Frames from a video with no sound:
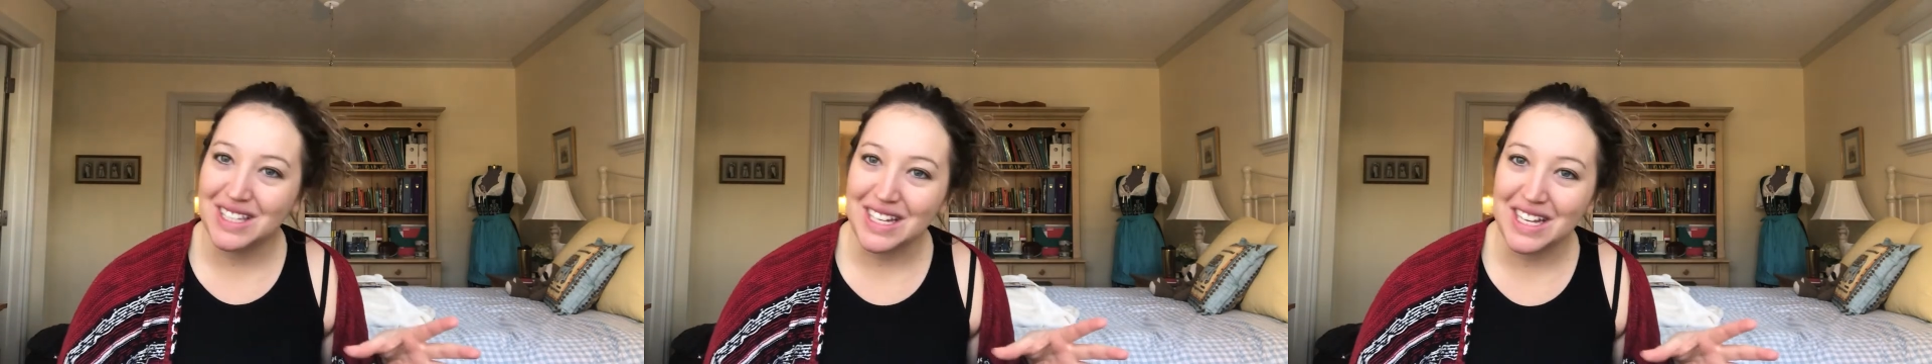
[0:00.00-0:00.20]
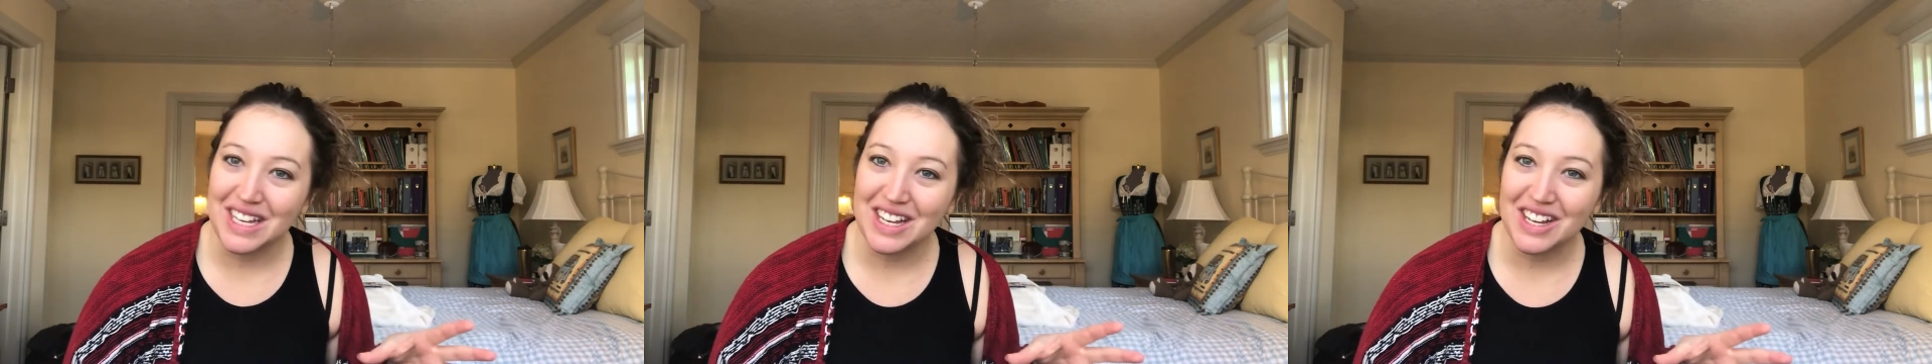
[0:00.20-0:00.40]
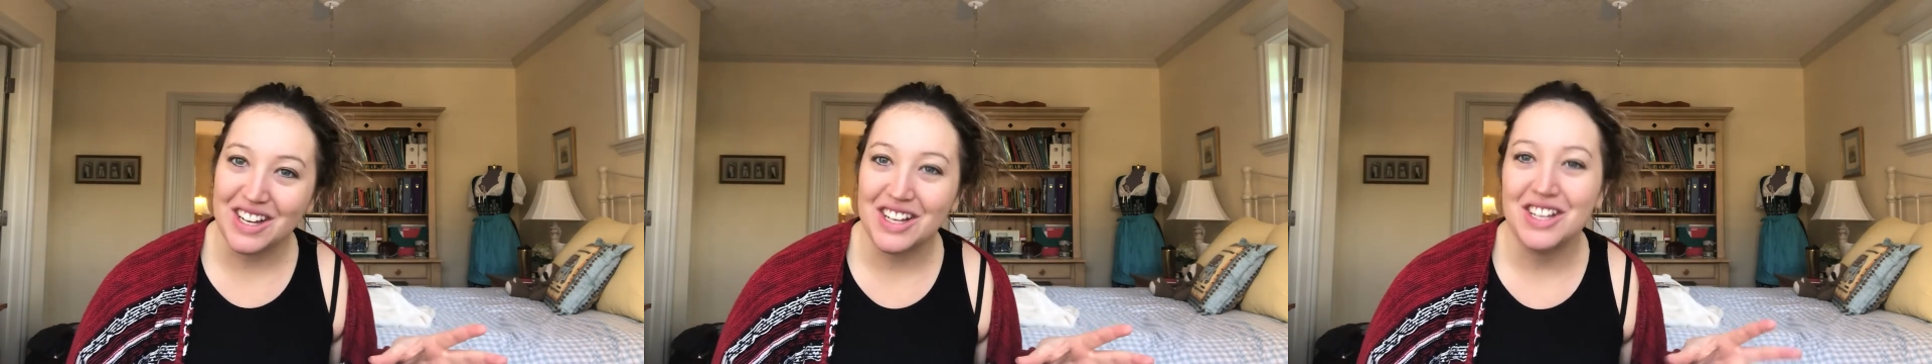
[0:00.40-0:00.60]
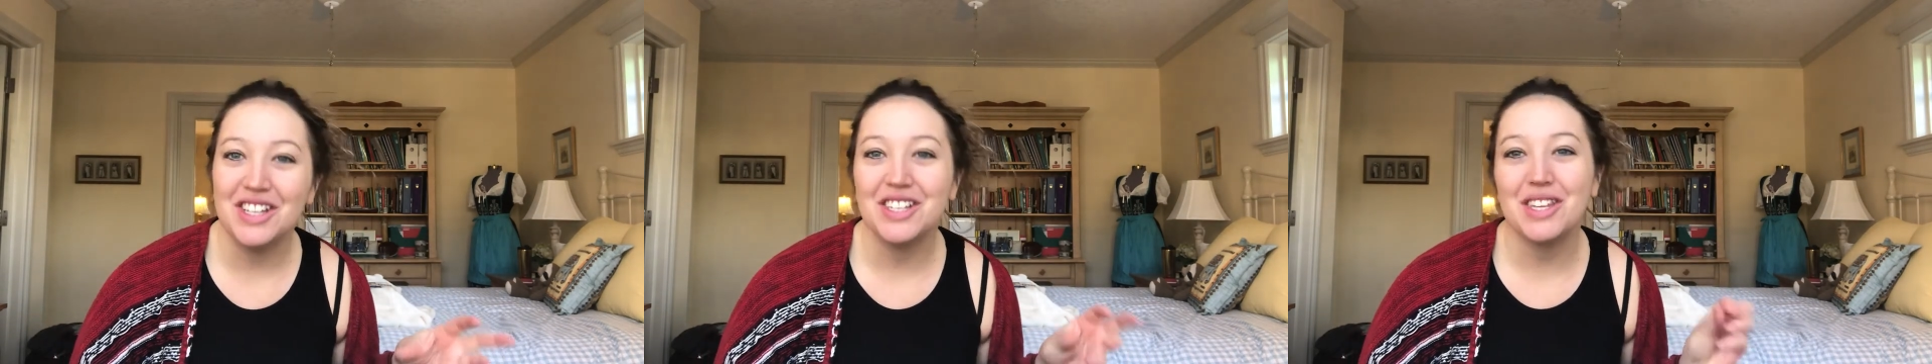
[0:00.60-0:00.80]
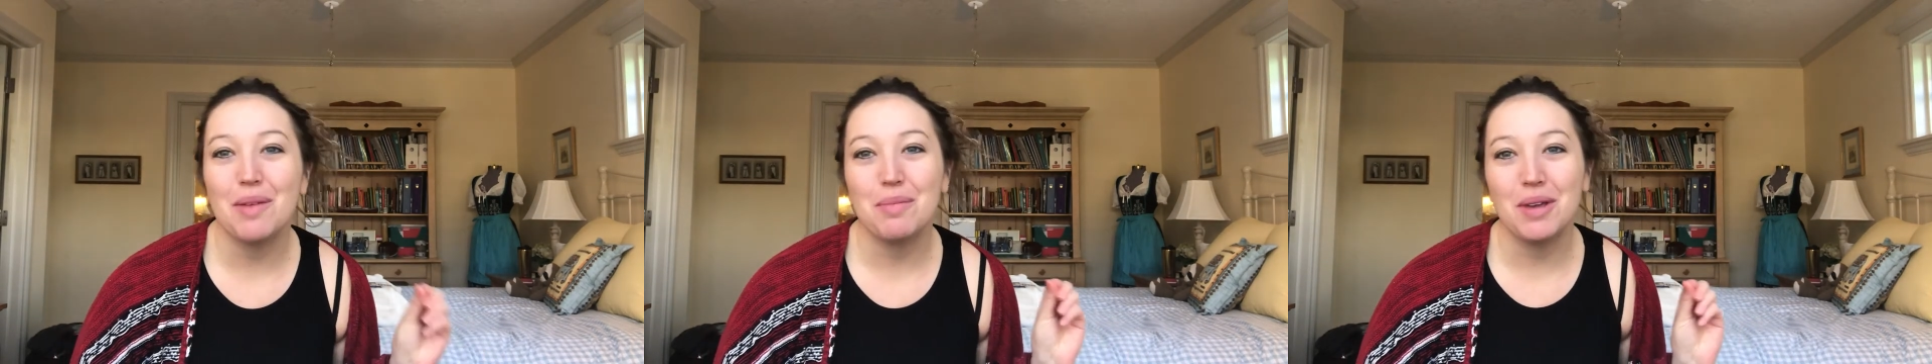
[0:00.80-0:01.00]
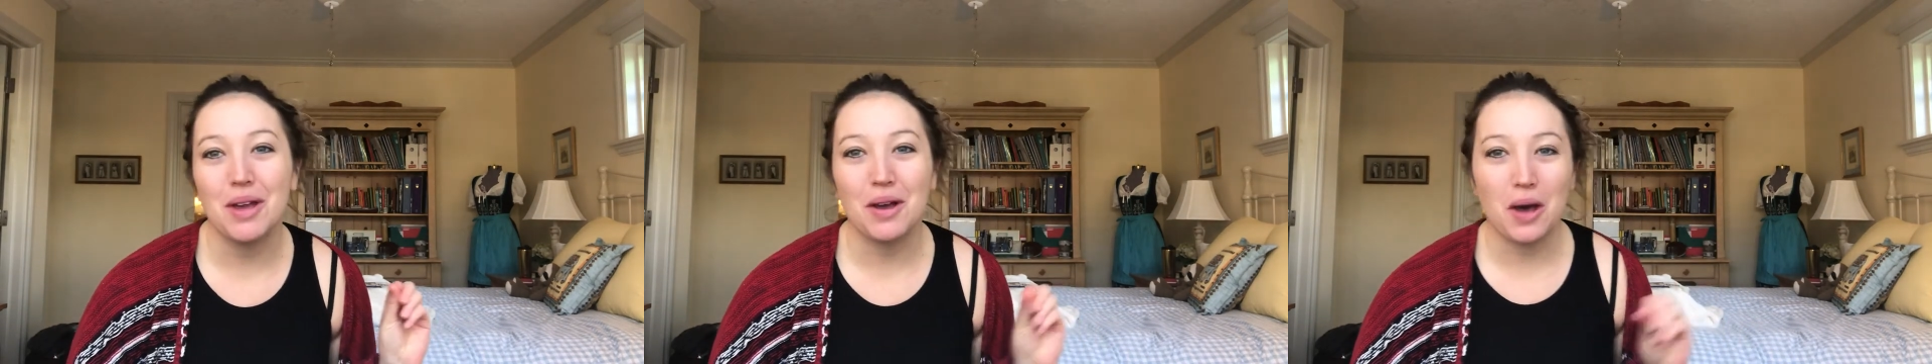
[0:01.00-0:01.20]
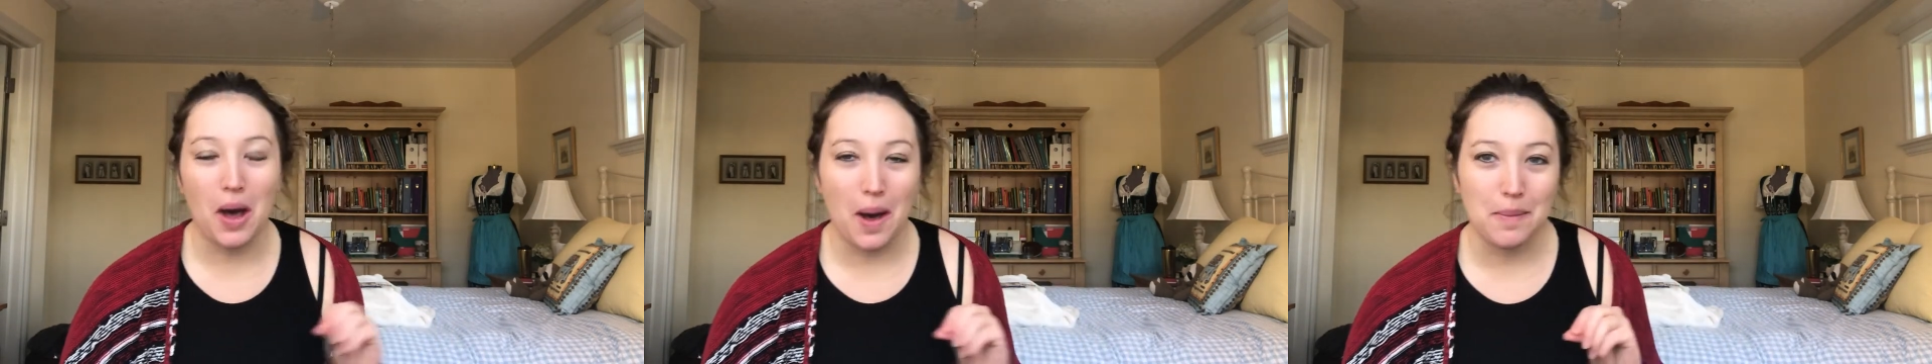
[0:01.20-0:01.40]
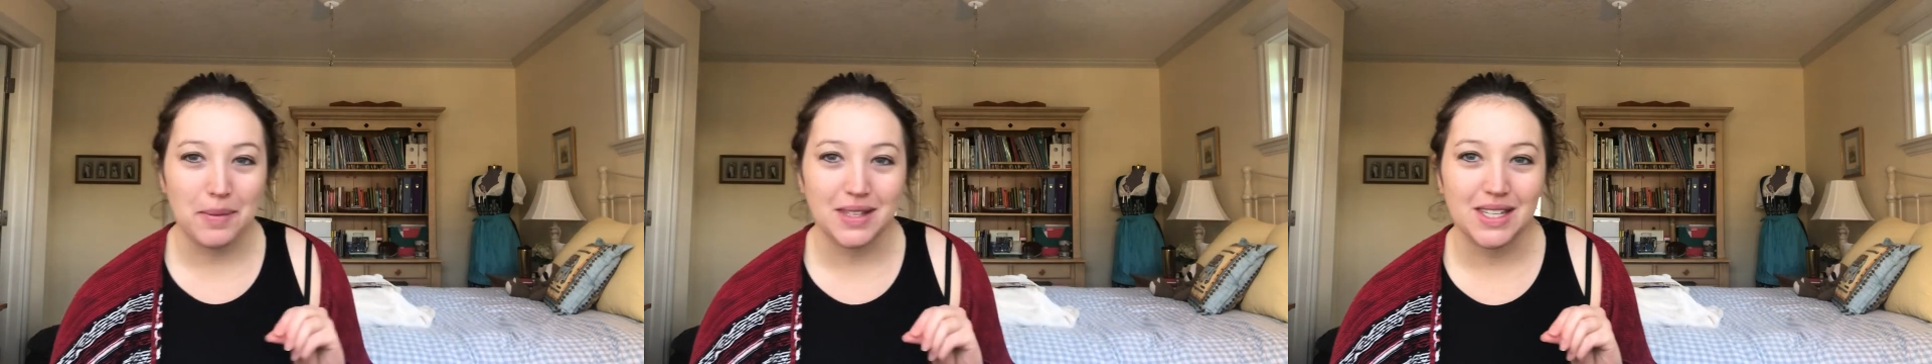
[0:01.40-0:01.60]
he is at being
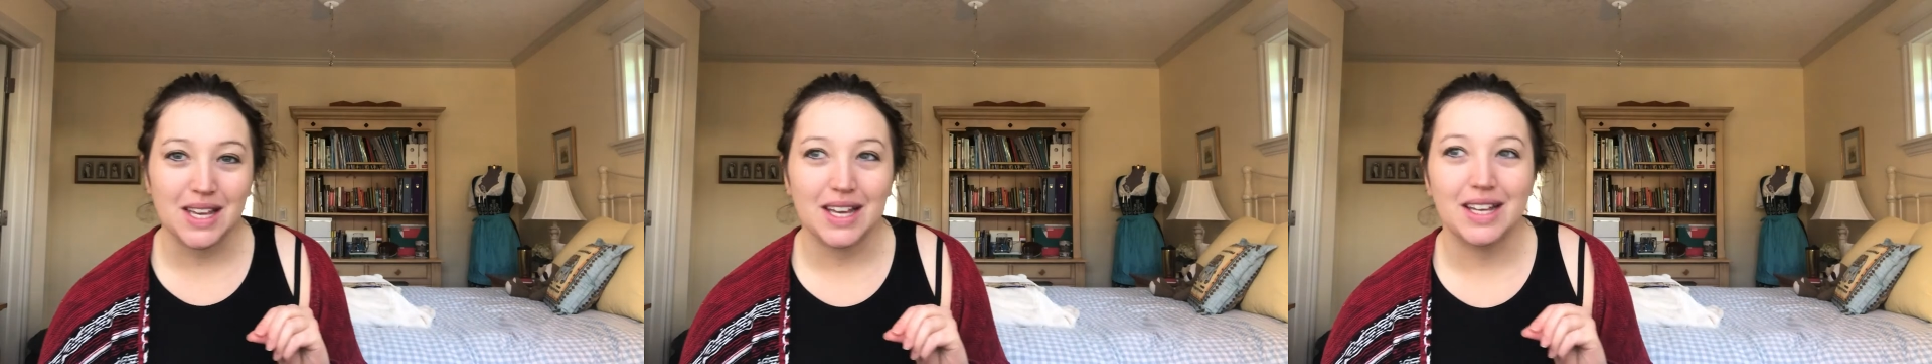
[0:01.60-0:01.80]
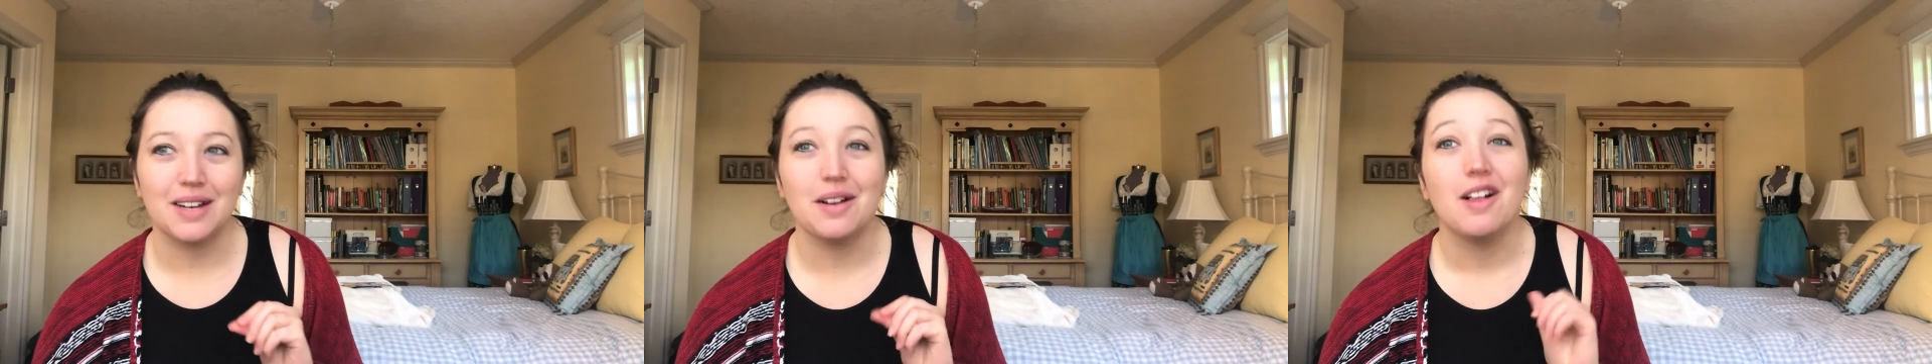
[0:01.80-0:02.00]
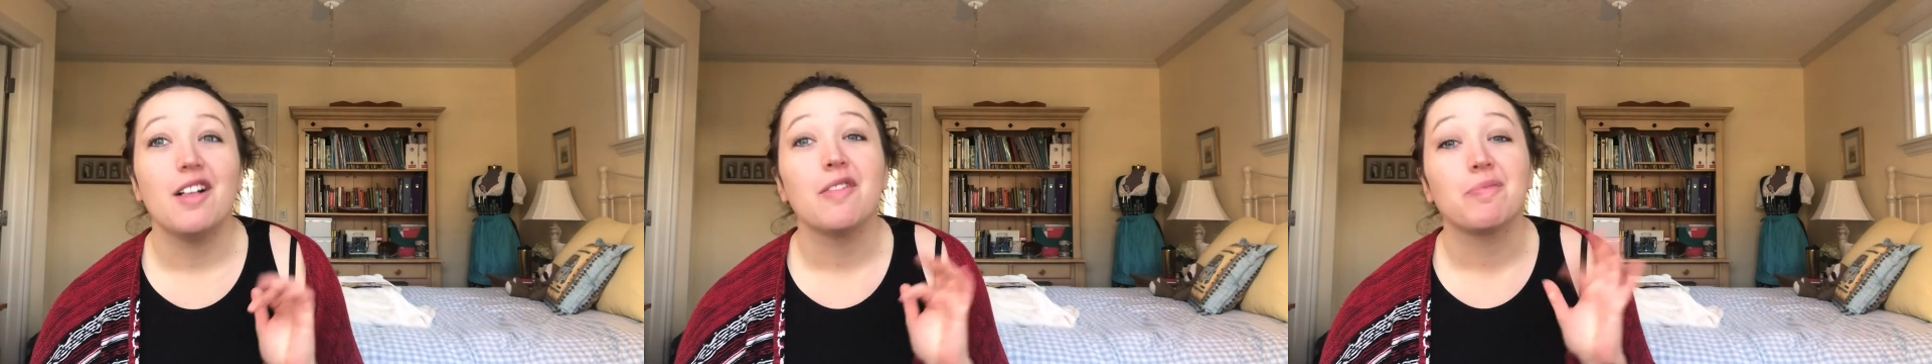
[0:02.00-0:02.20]
competent.